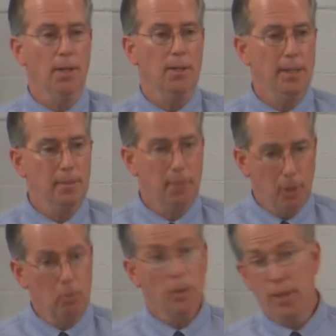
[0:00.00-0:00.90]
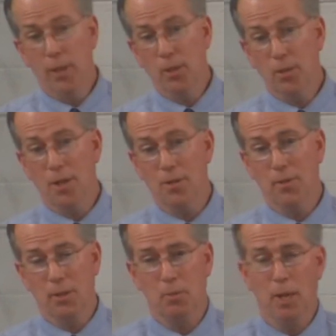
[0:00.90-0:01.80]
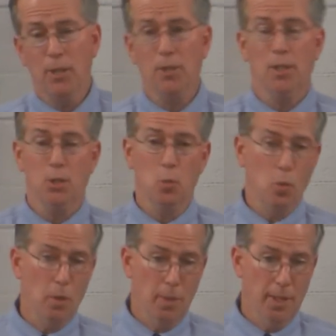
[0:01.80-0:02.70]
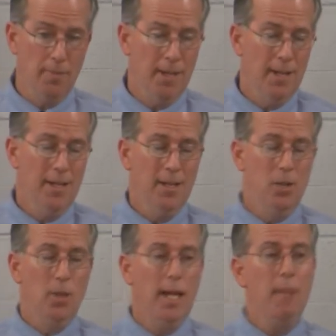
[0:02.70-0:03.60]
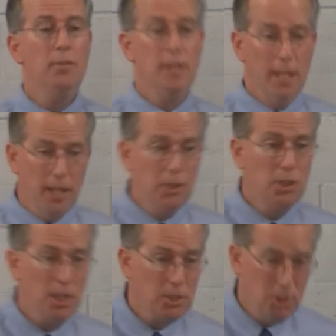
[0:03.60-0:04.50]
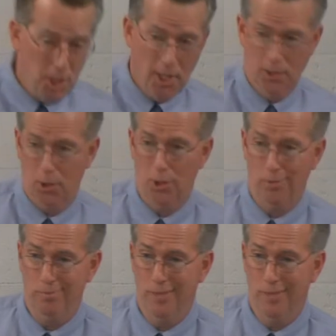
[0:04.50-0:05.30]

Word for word: And the parable he goes on to express is the woman who came to the unjust judge.